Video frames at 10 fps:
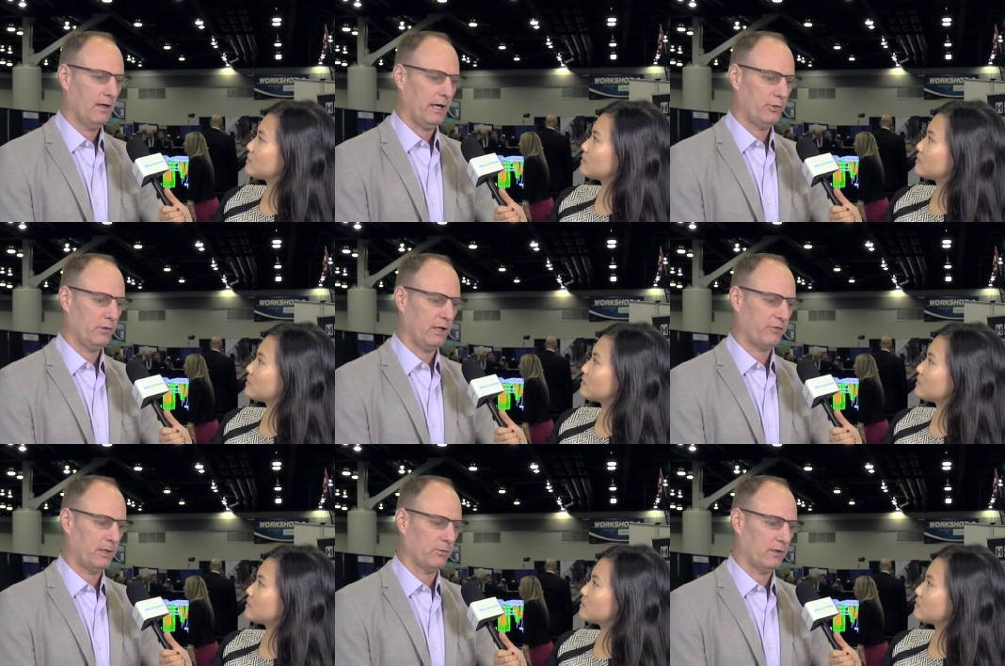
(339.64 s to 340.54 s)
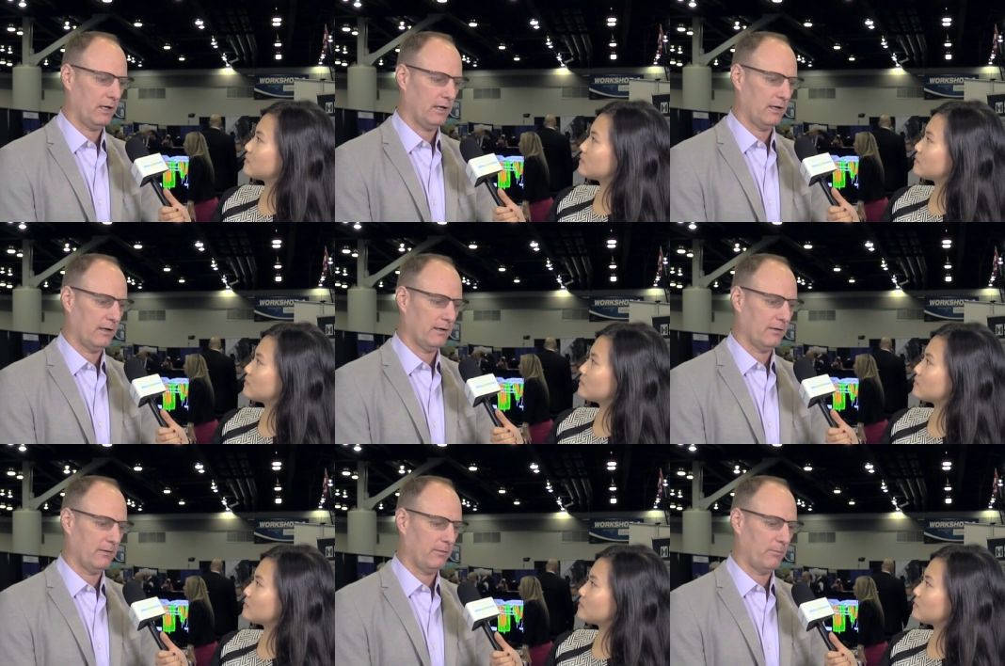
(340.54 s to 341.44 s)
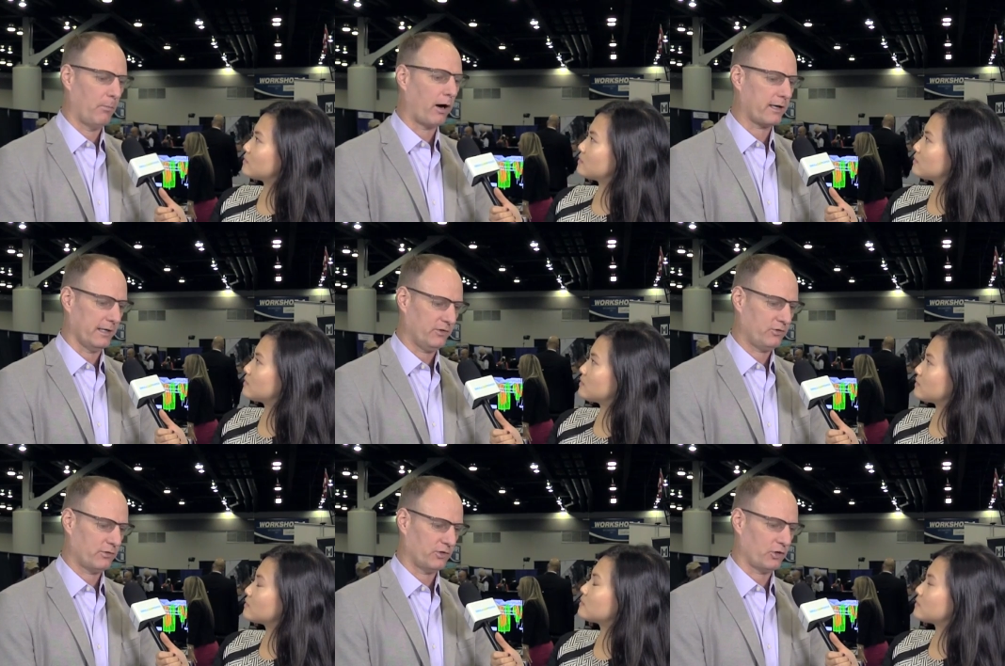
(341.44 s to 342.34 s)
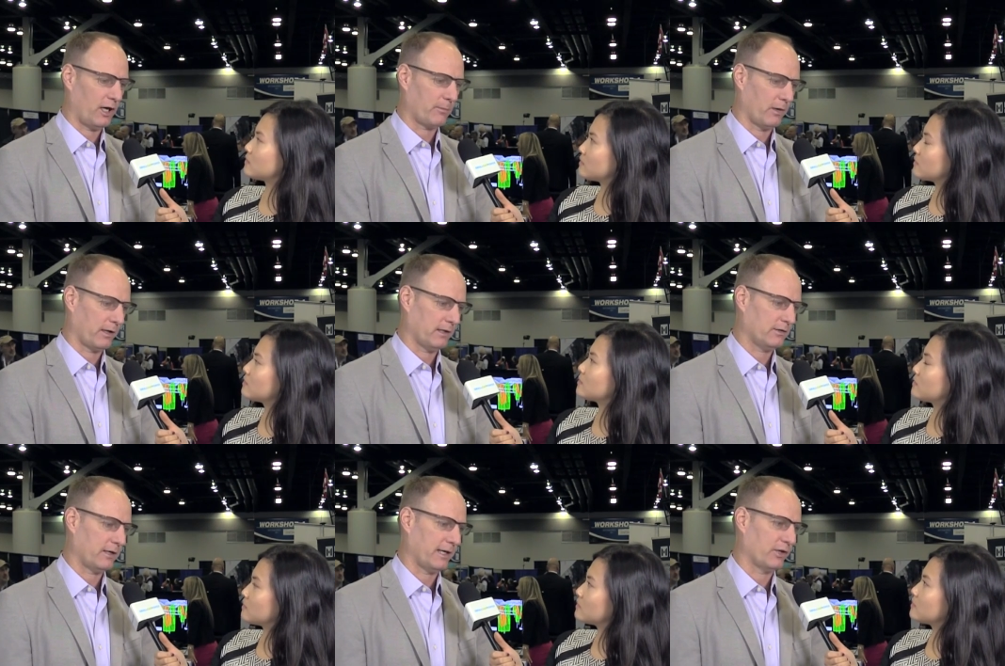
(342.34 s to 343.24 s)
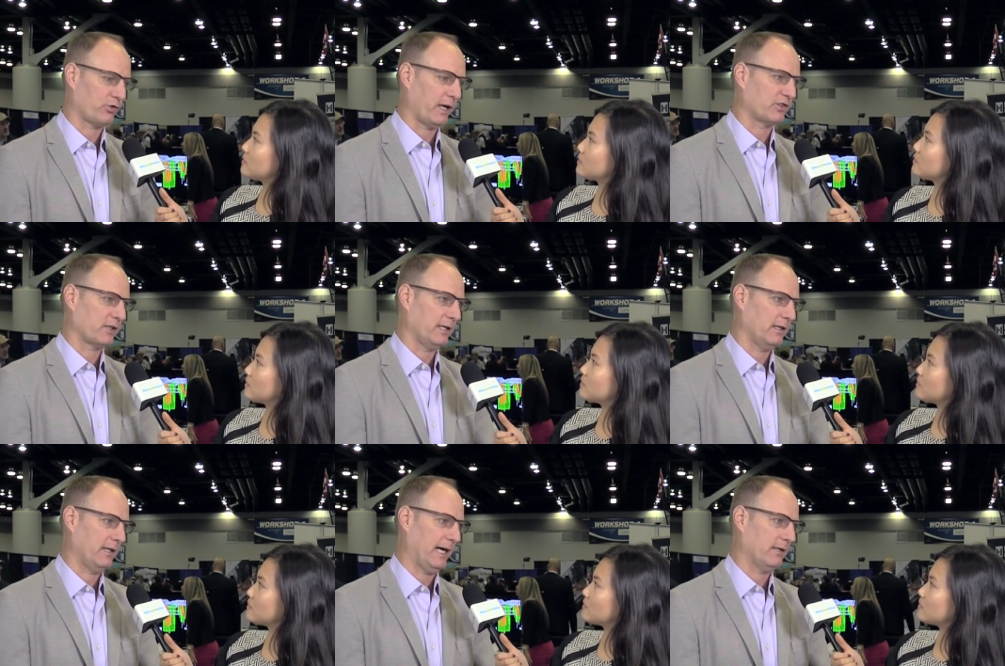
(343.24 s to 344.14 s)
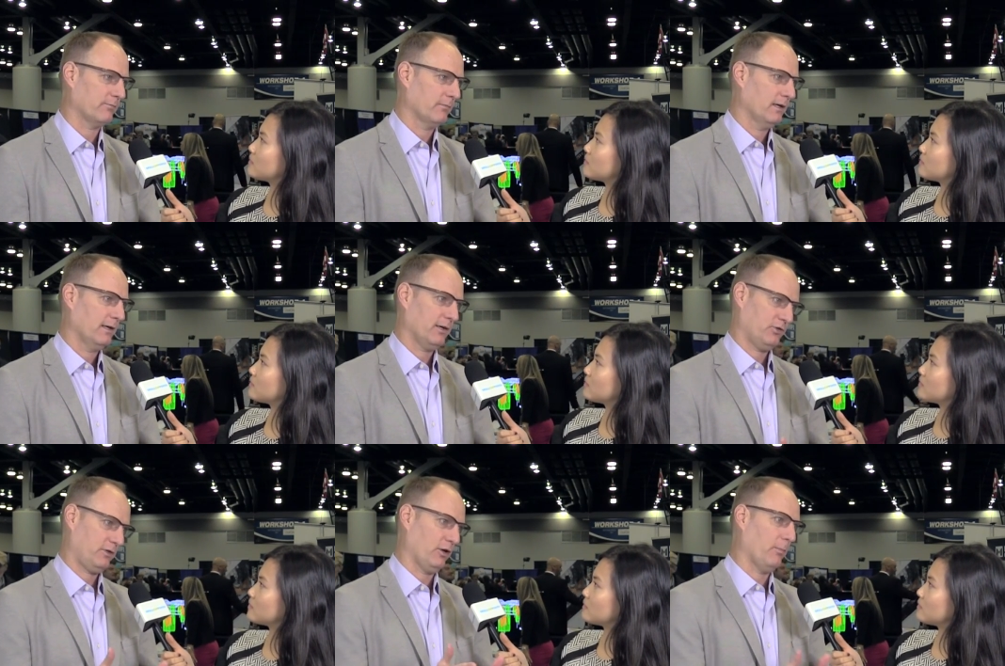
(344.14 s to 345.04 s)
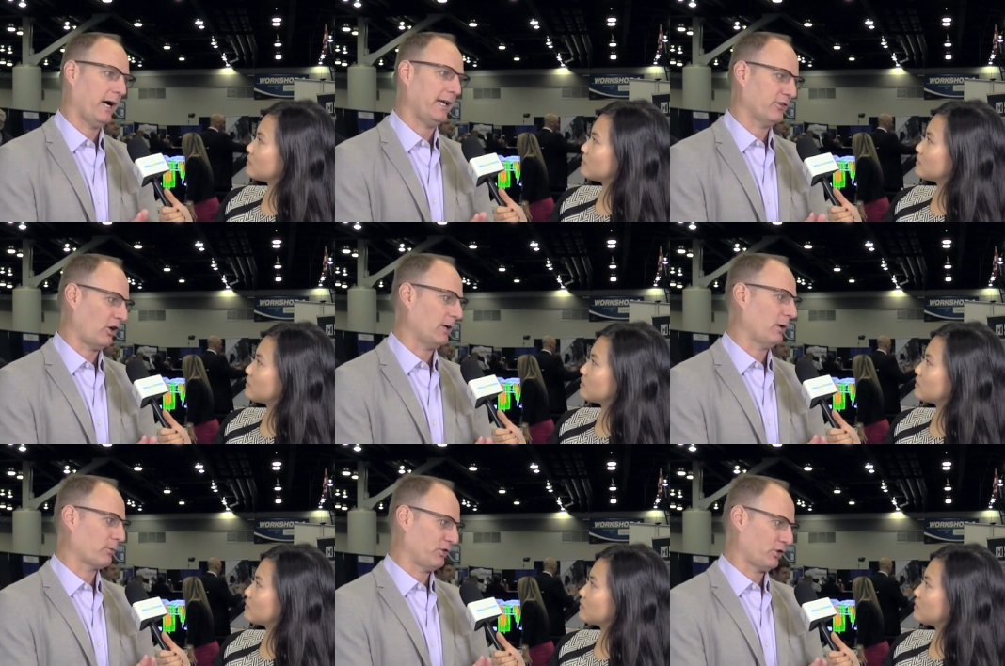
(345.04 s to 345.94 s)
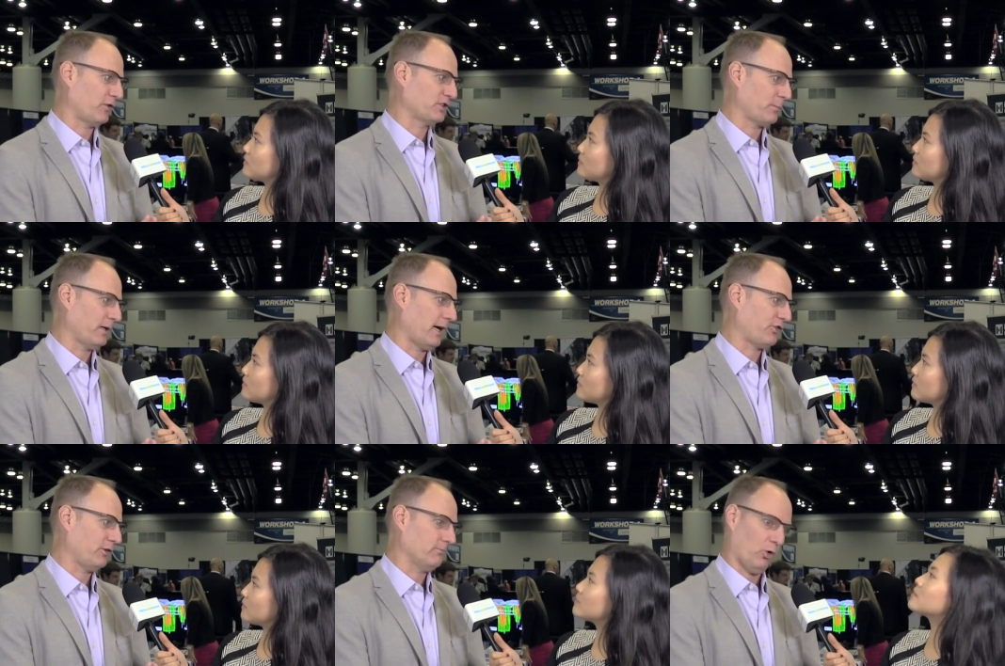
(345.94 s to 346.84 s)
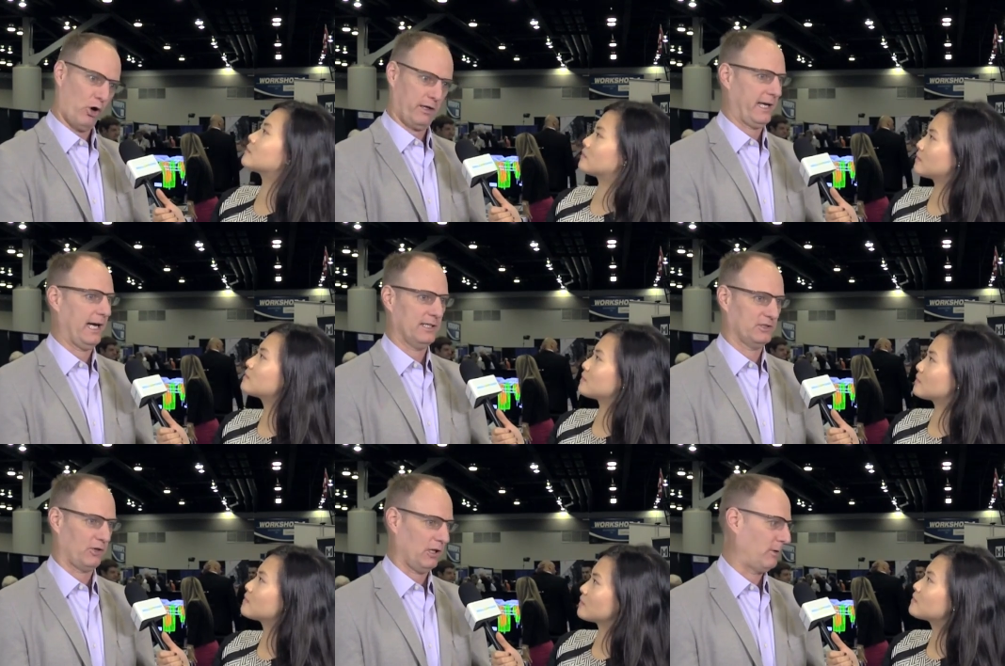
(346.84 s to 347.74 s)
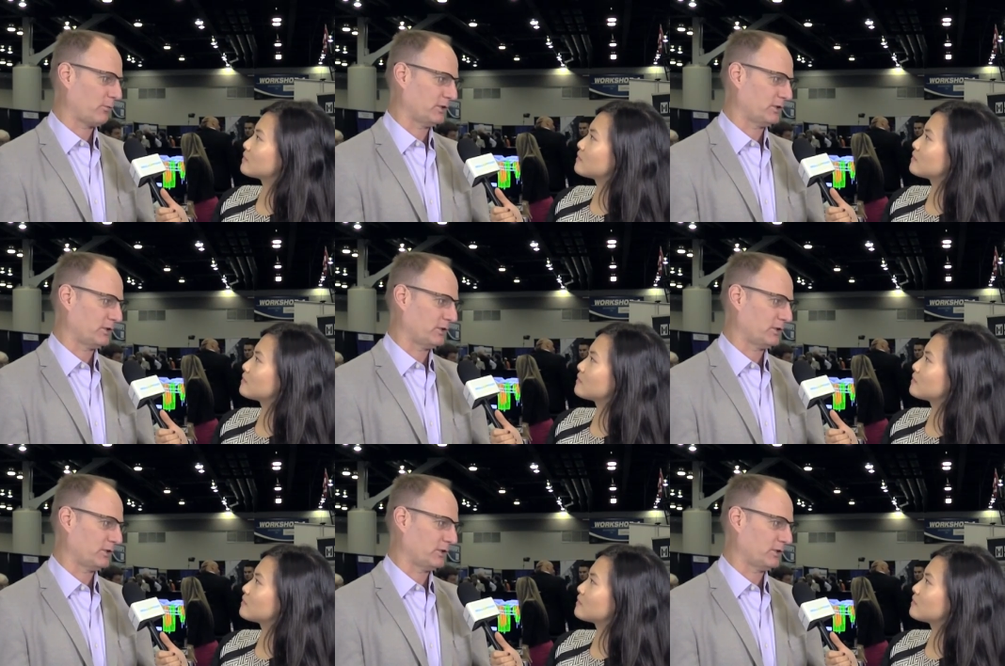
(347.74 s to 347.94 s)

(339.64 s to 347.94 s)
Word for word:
Speaker 1: I knew enough about markets, the stock market, that I could translate that, because mining's all about reserves and production. Oil and gas is all about